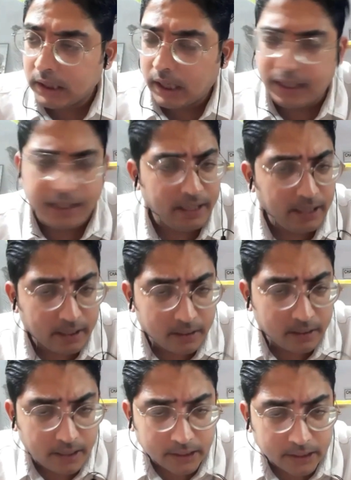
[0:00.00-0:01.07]
And any
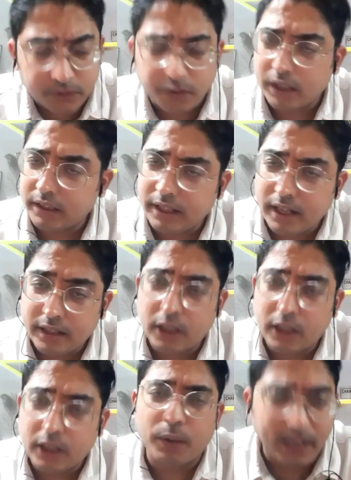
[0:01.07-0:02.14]
extra thing related
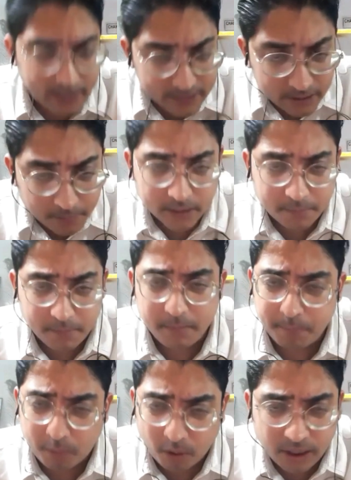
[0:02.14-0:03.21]
to any subject, maybe
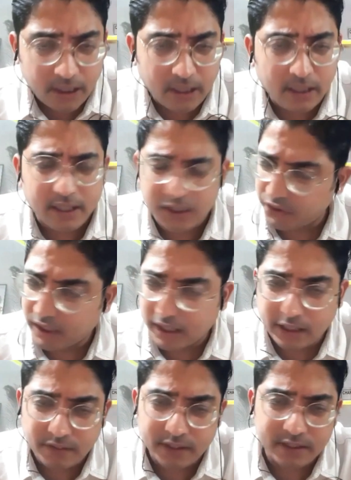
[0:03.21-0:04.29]
polity, history,
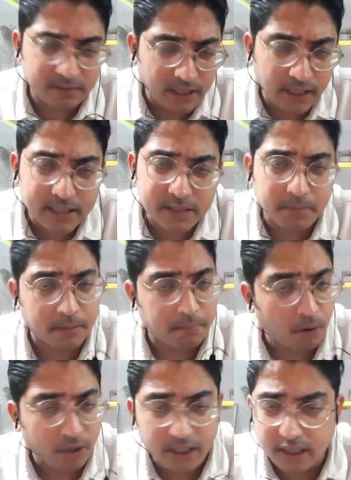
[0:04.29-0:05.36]
current affairs is very less, but
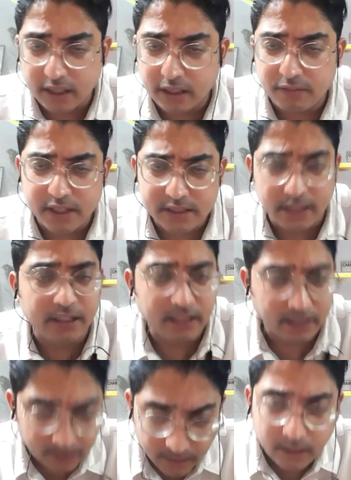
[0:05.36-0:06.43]
polity, current affairs,
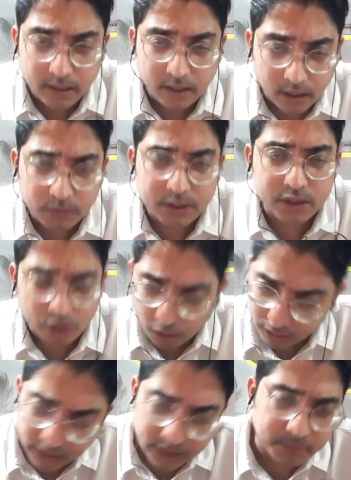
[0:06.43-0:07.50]
anything which is
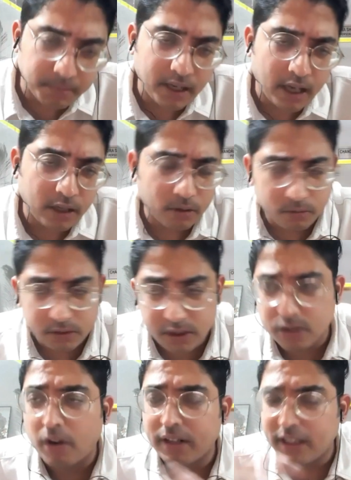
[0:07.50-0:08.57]
not in Lakshmikant or which is
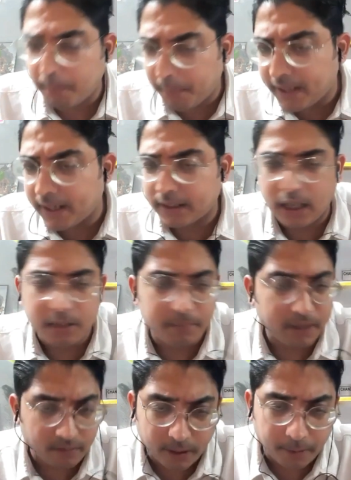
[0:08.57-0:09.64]
not in Bear Act, I'll be
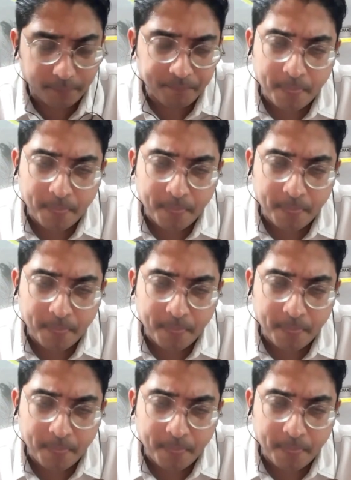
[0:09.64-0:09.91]
covering.